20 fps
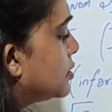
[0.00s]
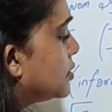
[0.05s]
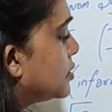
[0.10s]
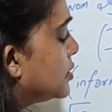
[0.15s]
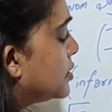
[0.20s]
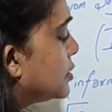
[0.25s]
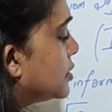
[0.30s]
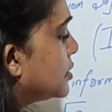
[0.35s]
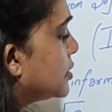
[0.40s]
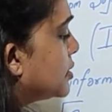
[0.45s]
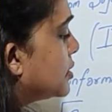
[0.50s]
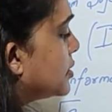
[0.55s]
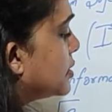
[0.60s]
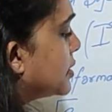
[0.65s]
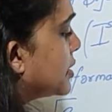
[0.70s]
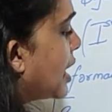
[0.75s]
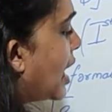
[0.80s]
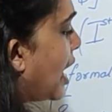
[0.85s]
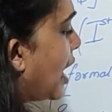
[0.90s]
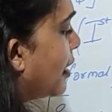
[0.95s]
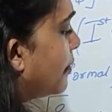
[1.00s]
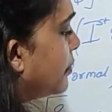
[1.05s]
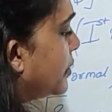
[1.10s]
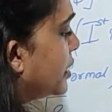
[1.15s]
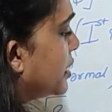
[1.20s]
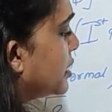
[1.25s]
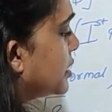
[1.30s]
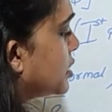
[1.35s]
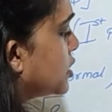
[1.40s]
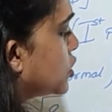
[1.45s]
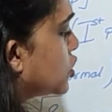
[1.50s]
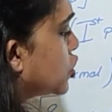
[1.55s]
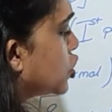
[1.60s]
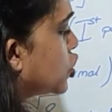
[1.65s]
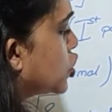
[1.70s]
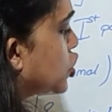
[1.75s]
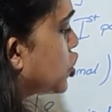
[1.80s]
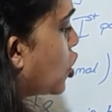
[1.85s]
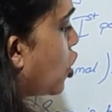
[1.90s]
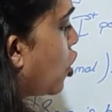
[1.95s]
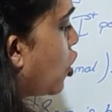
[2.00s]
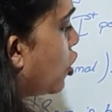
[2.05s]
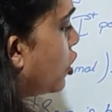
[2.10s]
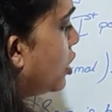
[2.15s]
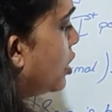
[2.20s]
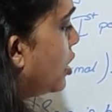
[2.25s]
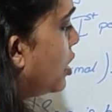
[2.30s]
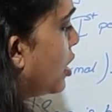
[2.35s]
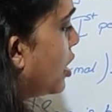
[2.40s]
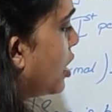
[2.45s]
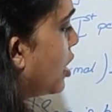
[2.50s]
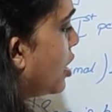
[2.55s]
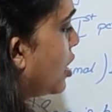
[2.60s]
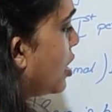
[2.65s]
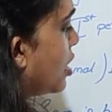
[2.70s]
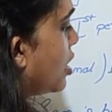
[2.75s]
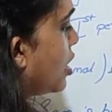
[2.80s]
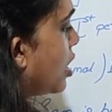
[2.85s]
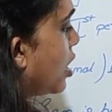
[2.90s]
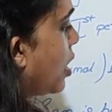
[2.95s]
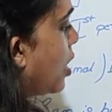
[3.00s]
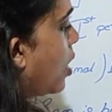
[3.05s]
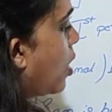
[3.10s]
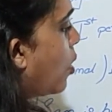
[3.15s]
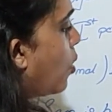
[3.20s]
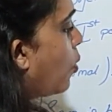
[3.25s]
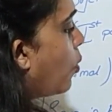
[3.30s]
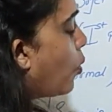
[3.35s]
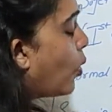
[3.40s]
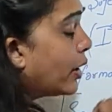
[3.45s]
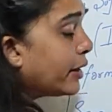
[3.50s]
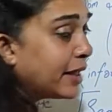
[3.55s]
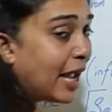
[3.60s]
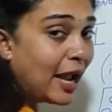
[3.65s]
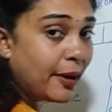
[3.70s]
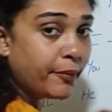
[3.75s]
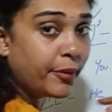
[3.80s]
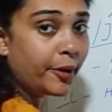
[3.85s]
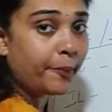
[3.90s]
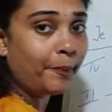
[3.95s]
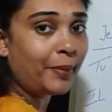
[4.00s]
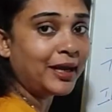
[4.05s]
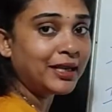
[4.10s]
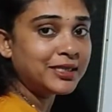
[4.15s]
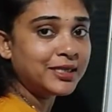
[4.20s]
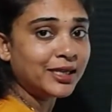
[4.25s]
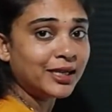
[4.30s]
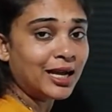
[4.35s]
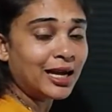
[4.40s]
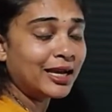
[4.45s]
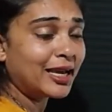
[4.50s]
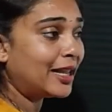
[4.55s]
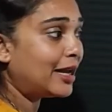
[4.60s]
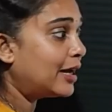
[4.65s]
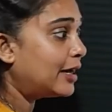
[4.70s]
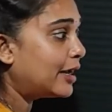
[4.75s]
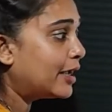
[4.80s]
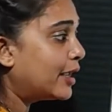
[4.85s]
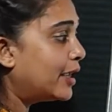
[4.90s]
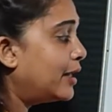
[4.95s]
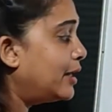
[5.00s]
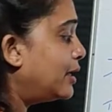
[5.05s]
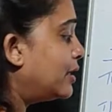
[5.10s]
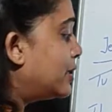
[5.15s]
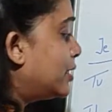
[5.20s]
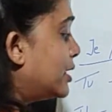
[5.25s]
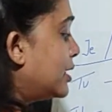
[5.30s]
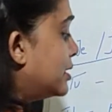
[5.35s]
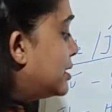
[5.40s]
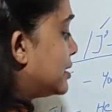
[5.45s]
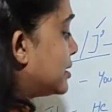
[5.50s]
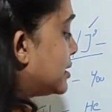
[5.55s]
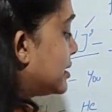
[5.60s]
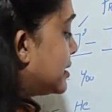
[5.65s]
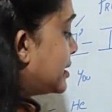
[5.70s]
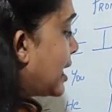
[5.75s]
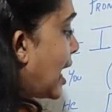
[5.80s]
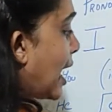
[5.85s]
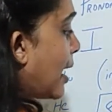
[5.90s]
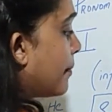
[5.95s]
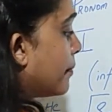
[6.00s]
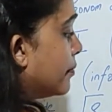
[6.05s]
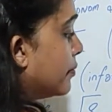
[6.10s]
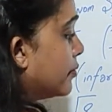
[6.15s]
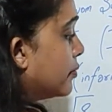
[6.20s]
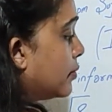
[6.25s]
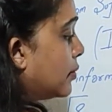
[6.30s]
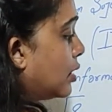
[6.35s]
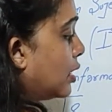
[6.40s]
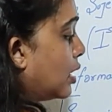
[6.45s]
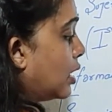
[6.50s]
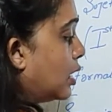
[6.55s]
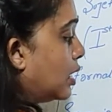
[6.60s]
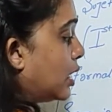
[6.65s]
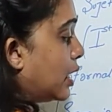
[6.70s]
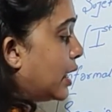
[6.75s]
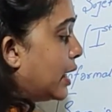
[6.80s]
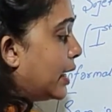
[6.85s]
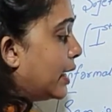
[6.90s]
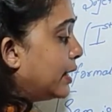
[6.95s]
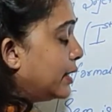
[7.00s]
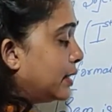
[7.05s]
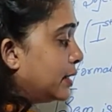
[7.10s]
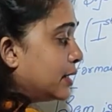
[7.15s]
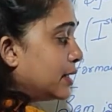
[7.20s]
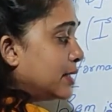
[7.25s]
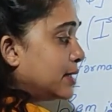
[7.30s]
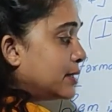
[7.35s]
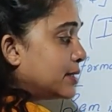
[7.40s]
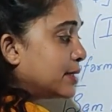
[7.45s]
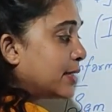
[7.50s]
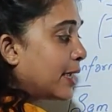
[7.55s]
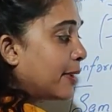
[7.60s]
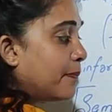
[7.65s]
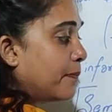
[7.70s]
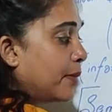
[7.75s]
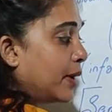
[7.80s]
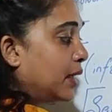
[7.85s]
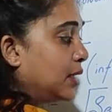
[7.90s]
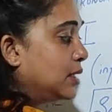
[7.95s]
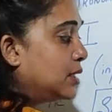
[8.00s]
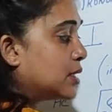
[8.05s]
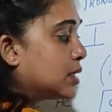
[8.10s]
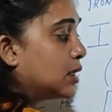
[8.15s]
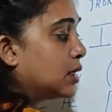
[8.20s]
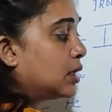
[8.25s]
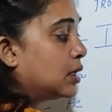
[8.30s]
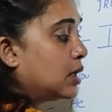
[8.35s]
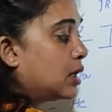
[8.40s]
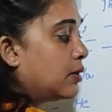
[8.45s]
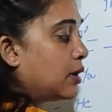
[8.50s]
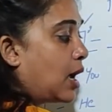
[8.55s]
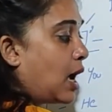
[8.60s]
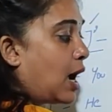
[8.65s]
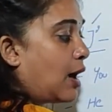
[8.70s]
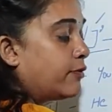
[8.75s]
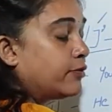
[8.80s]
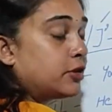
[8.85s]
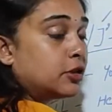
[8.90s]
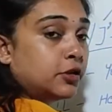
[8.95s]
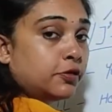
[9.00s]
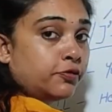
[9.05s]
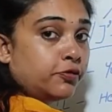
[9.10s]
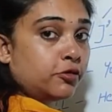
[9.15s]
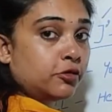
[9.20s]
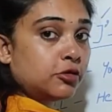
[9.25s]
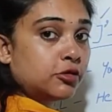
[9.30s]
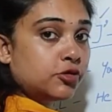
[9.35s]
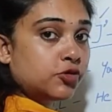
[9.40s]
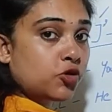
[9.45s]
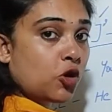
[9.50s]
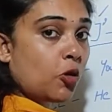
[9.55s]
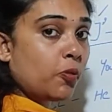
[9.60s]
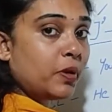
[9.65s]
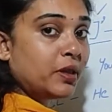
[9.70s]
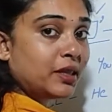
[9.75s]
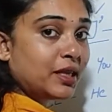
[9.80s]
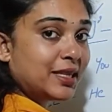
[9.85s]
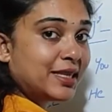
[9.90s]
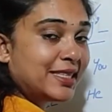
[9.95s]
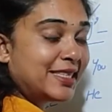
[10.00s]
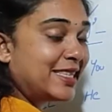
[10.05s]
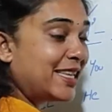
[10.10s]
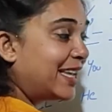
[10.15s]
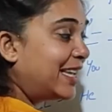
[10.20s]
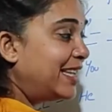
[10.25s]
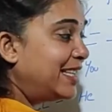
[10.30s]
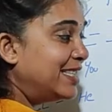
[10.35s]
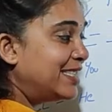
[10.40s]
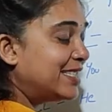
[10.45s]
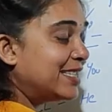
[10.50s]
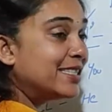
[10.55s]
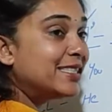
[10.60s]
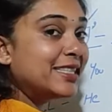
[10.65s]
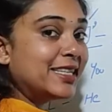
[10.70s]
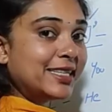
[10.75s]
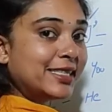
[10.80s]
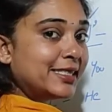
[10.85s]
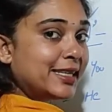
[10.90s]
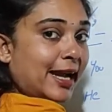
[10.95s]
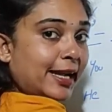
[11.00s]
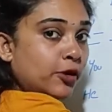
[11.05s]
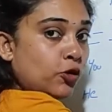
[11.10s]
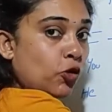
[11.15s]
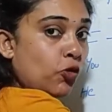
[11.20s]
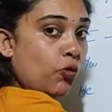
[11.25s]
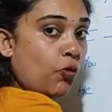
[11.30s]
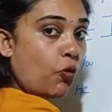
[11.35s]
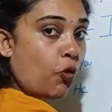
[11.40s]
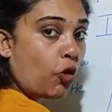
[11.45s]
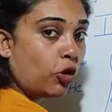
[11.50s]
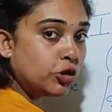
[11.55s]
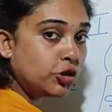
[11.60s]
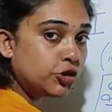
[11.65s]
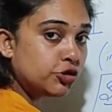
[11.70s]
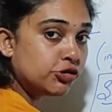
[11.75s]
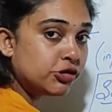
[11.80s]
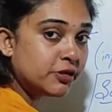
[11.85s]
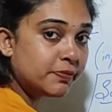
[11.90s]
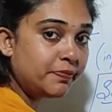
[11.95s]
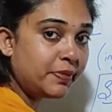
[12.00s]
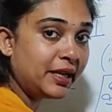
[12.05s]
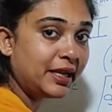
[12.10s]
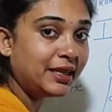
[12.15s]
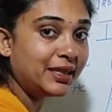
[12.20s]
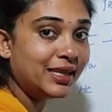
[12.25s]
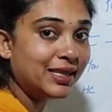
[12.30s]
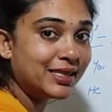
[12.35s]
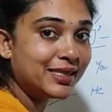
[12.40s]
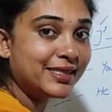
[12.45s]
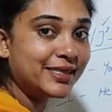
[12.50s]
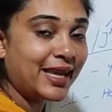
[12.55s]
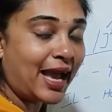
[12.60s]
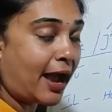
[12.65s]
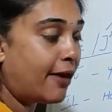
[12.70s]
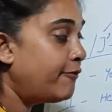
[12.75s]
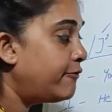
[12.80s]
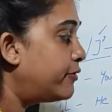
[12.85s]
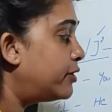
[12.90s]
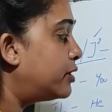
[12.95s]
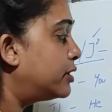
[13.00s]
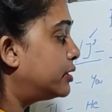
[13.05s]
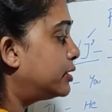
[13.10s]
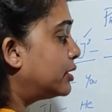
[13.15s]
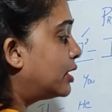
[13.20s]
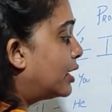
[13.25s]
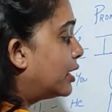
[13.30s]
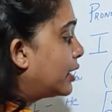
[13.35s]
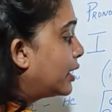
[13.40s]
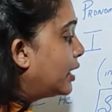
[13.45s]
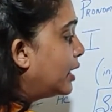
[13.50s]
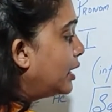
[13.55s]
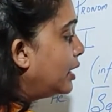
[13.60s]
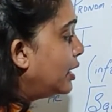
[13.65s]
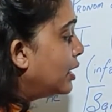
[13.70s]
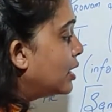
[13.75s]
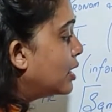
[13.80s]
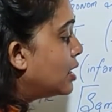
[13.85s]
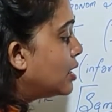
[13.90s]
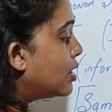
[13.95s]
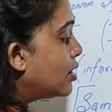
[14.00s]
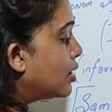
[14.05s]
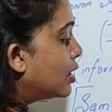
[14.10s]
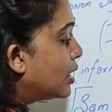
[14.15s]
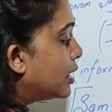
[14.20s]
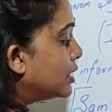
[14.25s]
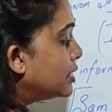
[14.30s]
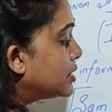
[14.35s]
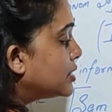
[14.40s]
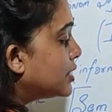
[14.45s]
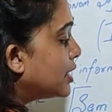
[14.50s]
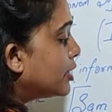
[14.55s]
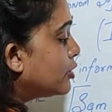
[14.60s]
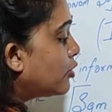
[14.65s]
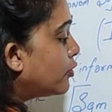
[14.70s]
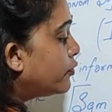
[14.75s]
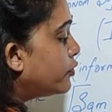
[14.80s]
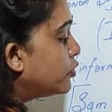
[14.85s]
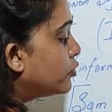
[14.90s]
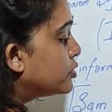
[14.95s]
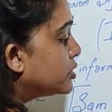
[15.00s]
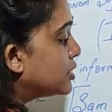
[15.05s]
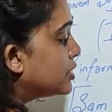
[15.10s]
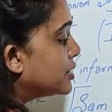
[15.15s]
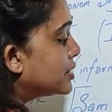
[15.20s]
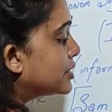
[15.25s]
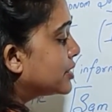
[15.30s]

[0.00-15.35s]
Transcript: Sam is tall. What I'm repeating again and again is Sam. In this segment, After the full stop in the second sentence, I don't want to repeat the Sam word again. Instead of using